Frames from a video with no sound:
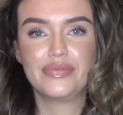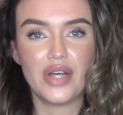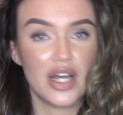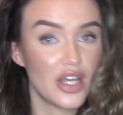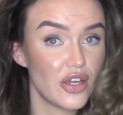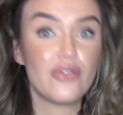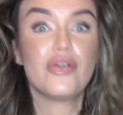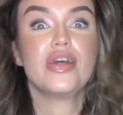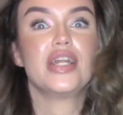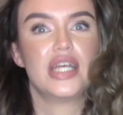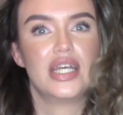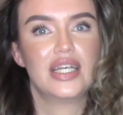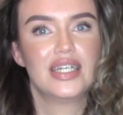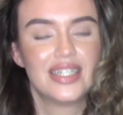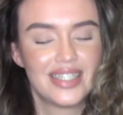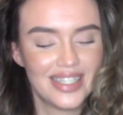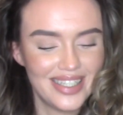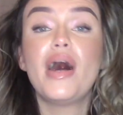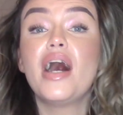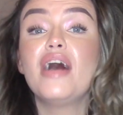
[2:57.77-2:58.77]
Are you ready?
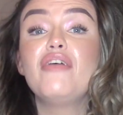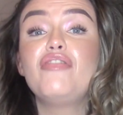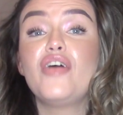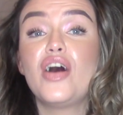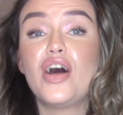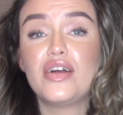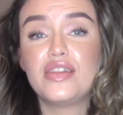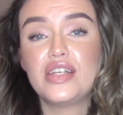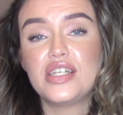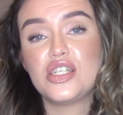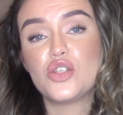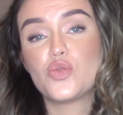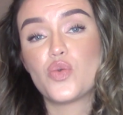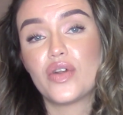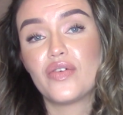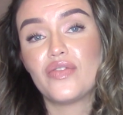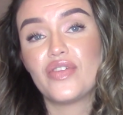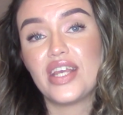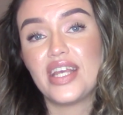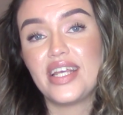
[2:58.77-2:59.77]
By far, this is
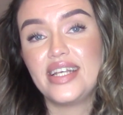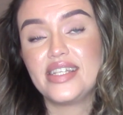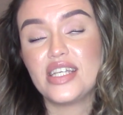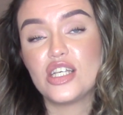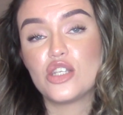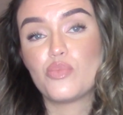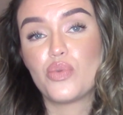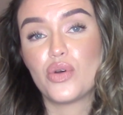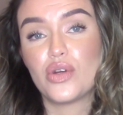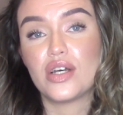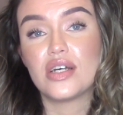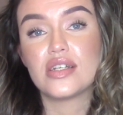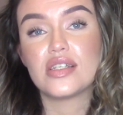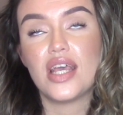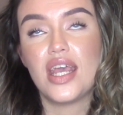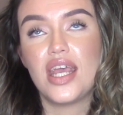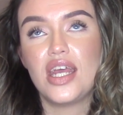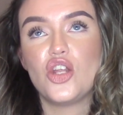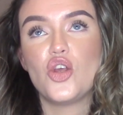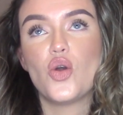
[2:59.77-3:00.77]
one of the easiest products
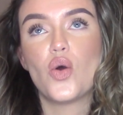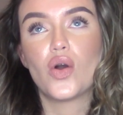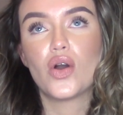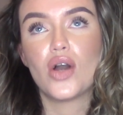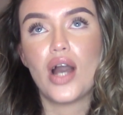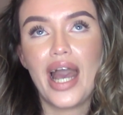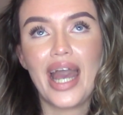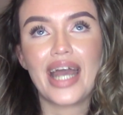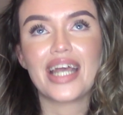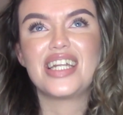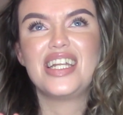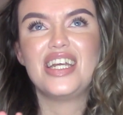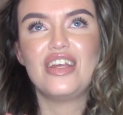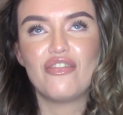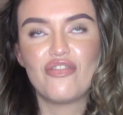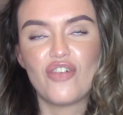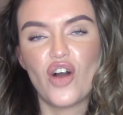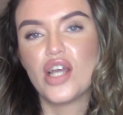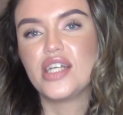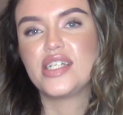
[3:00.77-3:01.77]
in your acne
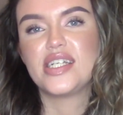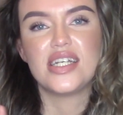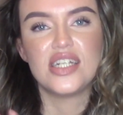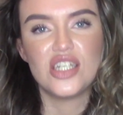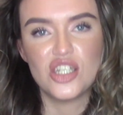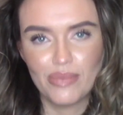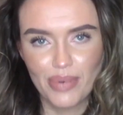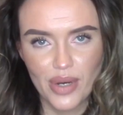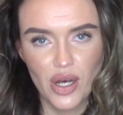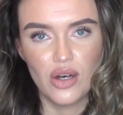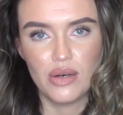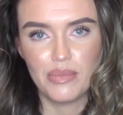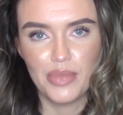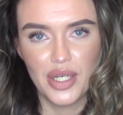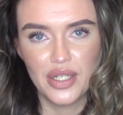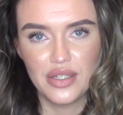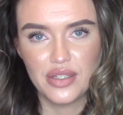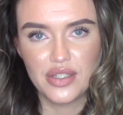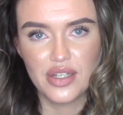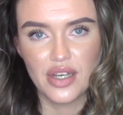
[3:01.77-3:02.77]
fighting
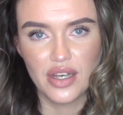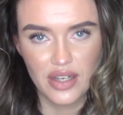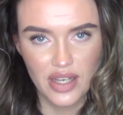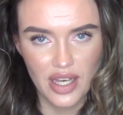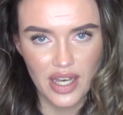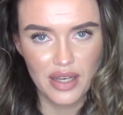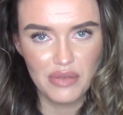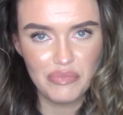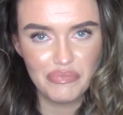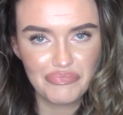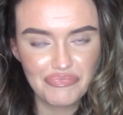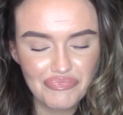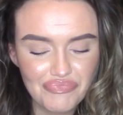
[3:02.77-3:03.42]
department, okay?